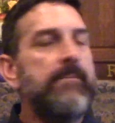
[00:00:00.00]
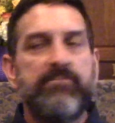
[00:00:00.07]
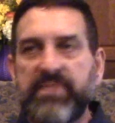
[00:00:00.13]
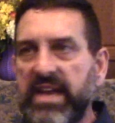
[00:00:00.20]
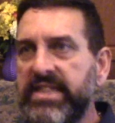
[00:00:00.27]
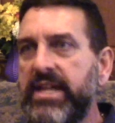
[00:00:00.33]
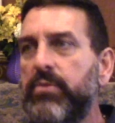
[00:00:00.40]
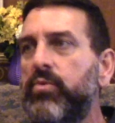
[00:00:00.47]

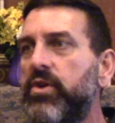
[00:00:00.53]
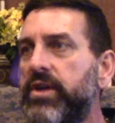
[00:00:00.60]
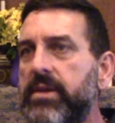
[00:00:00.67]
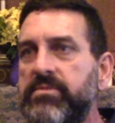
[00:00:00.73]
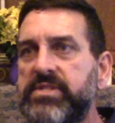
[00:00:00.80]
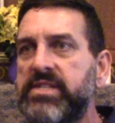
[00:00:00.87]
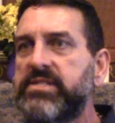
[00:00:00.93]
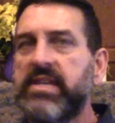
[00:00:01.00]
And then
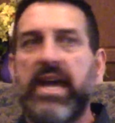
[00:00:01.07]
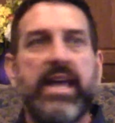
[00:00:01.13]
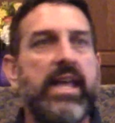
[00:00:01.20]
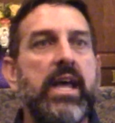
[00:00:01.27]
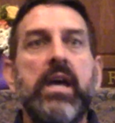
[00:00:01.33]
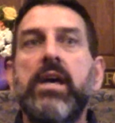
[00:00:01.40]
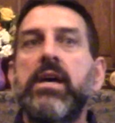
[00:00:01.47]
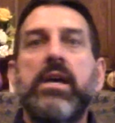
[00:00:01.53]
Williams is
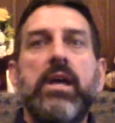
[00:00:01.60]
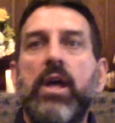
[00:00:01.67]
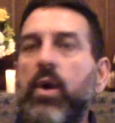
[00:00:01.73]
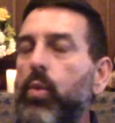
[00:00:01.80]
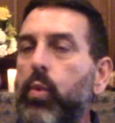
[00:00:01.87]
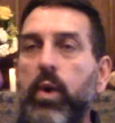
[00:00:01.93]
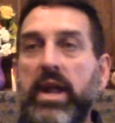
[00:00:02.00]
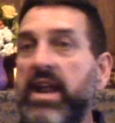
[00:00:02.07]
like,
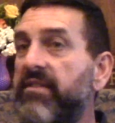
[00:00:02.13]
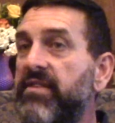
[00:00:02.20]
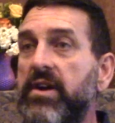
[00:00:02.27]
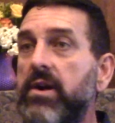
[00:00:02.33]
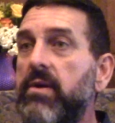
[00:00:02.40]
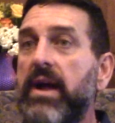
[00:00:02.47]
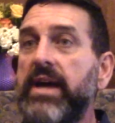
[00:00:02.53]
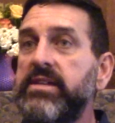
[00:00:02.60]
whatever
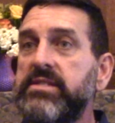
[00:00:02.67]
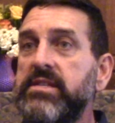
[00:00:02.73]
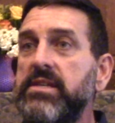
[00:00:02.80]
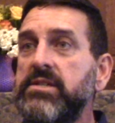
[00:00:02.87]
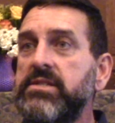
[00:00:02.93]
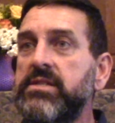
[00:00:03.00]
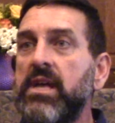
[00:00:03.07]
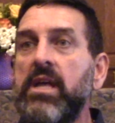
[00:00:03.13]

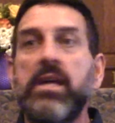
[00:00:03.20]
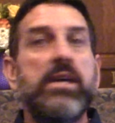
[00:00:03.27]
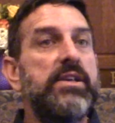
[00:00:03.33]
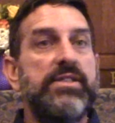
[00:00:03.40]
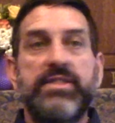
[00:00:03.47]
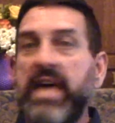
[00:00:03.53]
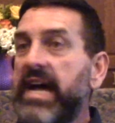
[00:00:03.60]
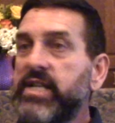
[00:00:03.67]
arises,
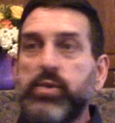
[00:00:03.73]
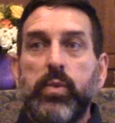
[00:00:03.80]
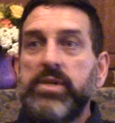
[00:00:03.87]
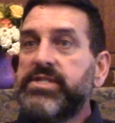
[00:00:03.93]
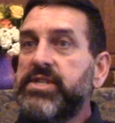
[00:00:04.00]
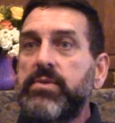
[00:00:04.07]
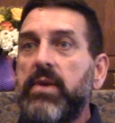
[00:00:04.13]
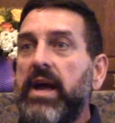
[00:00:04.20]
that's
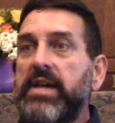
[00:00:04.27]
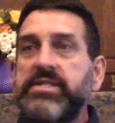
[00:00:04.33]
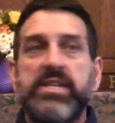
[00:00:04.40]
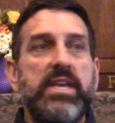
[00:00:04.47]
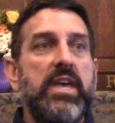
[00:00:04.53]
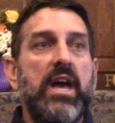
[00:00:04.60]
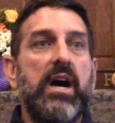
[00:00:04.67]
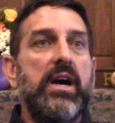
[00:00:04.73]
what's arising,
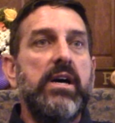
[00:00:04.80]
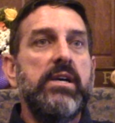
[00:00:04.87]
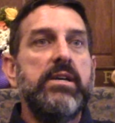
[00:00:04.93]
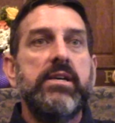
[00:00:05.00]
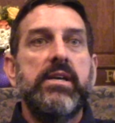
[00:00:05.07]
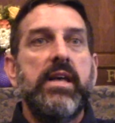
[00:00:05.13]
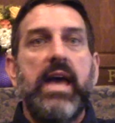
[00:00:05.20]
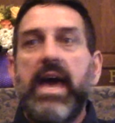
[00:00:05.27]
y'all.
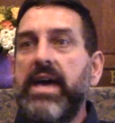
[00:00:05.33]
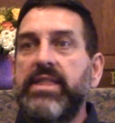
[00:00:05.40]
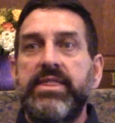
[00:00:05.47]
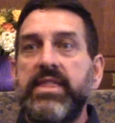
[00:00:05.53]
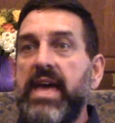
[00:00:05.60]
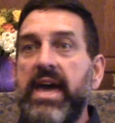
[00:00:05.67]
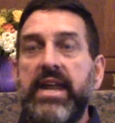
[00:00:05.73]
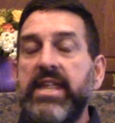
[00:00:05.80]

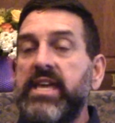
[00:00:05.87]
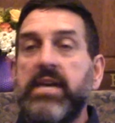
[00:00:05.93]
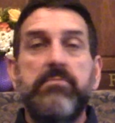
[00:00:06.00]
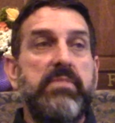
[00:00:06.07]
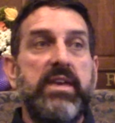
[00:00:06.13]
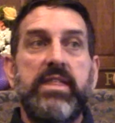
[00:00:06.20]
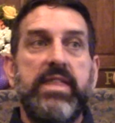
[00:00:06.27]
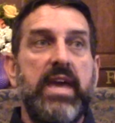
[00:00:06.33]
And it can
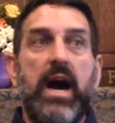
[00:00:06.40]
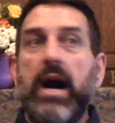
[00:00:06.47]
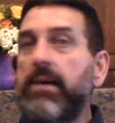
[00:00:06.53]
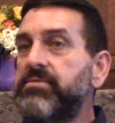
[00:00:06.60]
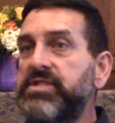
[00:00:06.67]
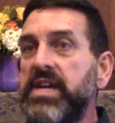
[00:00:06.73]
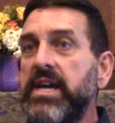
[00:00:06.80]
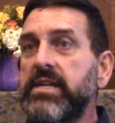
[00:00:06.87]
be the
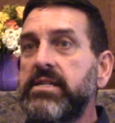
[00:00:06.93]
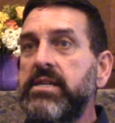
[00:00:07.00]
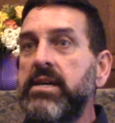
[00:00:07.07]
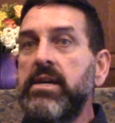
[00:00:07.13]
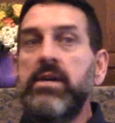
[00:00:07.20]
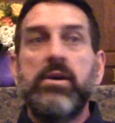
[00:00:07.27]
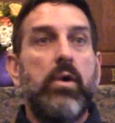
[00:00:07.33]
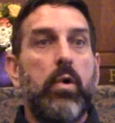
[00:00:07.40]
object
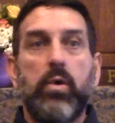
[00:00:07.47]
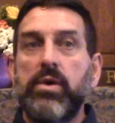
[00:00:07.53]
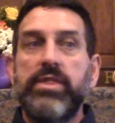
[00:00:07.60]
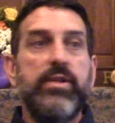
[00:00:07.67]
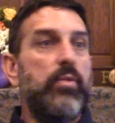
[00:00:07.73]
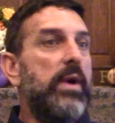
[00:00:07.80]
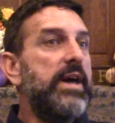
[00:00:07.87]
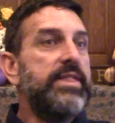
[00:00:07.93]
or the
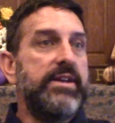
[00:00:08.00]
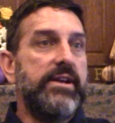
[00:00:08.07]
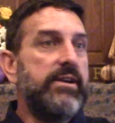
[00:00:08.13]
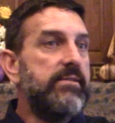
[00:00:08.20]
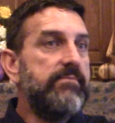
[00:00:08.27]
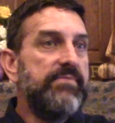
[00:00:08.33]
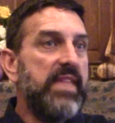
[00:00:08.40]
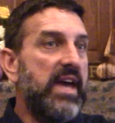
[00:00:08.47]
weather.
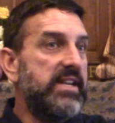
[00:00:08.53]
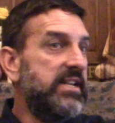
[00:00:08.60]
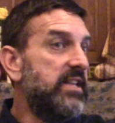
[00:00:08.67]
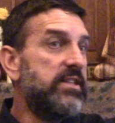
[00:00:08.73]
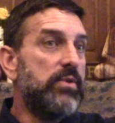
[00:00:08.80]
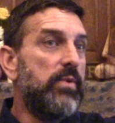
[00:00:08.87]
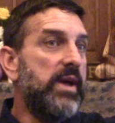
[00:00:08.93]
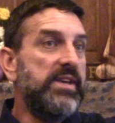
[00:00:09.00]
And
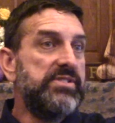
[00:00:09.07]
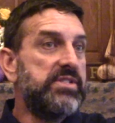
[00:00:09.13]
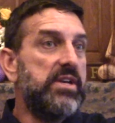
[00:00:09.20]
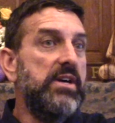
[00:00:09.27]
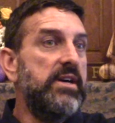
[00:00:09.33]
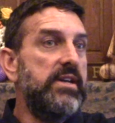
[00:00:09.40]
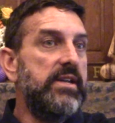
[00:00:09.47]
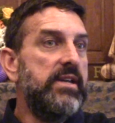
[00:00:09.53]
either way is
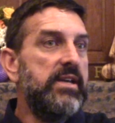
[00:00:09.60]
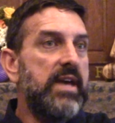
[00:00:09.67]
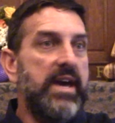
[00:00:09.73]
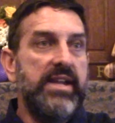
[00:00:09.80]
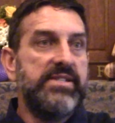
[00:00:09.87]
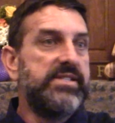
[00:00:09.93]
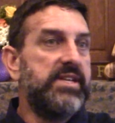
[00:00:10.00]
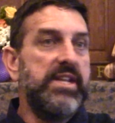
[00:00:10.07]
good. And
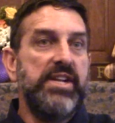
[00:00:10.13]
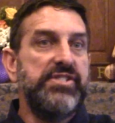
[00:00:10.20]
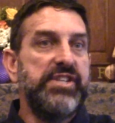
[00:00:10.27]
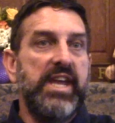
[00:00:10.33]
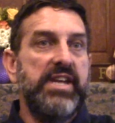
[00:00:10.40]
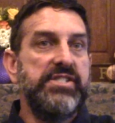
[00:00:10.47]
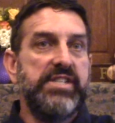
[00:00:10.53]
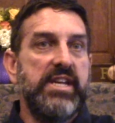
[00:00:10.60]
it's going to
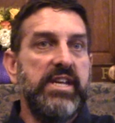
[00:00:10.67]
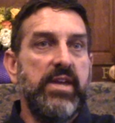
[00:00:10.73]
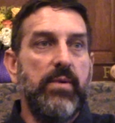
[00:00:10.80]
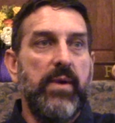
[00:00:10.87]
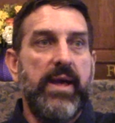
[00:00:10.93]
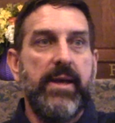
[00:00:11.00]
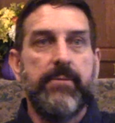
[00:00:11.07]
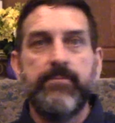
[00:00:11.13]
change
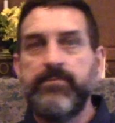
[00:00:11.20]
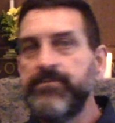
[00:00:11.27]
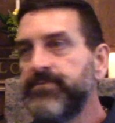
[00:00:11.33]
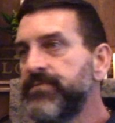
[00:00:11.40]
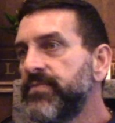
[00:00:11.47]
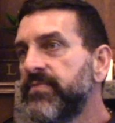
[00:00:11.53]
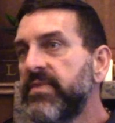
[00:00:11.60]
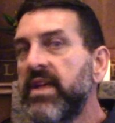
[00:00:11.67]
anyway.
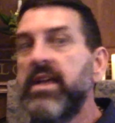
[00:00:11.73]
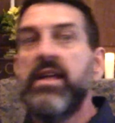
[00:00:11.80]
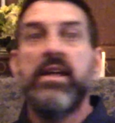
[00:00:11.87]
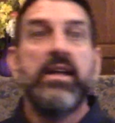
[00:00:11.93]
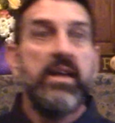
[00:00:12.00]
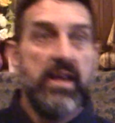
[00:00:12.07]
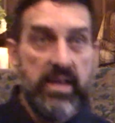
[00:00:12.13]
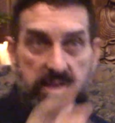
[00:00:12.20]

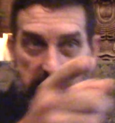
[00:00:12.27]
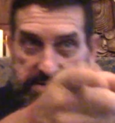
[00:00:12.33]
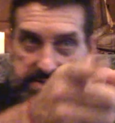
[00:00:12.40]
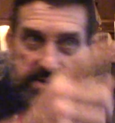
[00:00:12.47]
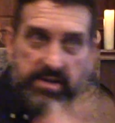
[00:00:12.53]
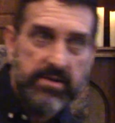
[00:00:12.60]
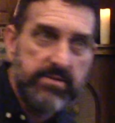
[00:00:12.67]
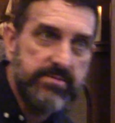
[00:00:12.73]
Yes,
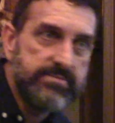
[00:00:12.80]
sir?